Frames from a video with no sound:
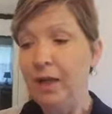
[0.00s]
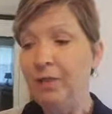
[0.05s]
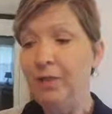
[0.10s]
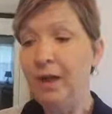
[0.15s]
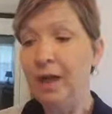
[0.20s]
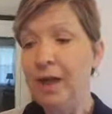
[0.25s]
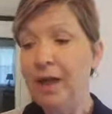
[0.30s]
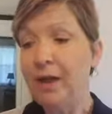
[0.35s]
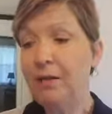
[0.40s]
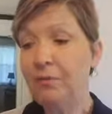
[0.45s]

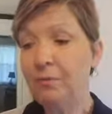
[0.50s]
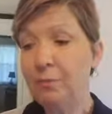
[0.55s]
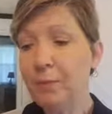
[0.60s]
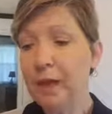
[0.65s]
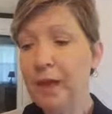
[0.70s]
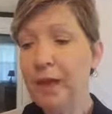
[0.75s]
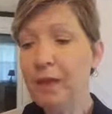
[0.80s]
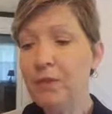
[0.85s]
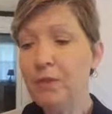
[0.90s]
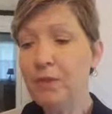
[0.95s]
They have
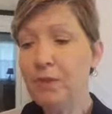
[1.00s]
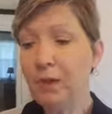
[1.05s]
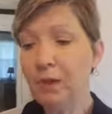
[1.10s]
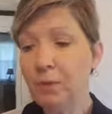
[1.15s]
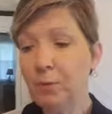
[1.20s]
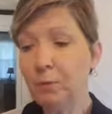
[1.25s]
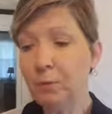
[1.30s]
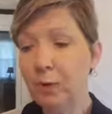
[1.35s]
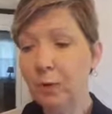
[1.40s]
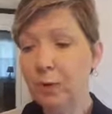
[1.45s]
made
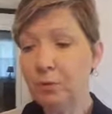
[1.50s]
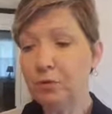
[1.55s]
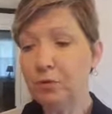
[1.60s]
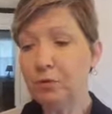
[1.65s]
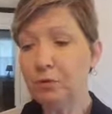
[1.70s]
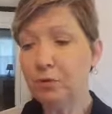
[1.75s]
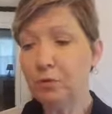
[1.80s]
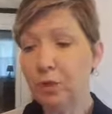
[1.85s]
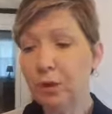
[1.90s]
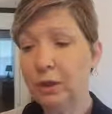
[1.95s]
their roads
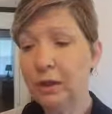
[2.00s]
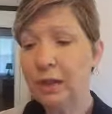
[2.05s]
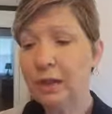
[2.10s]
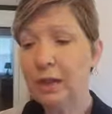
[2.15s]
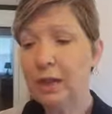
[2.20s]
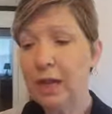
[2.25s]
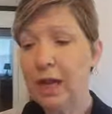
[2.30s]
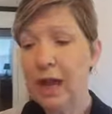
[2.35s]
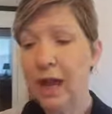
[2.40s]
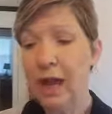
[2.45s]
crooked,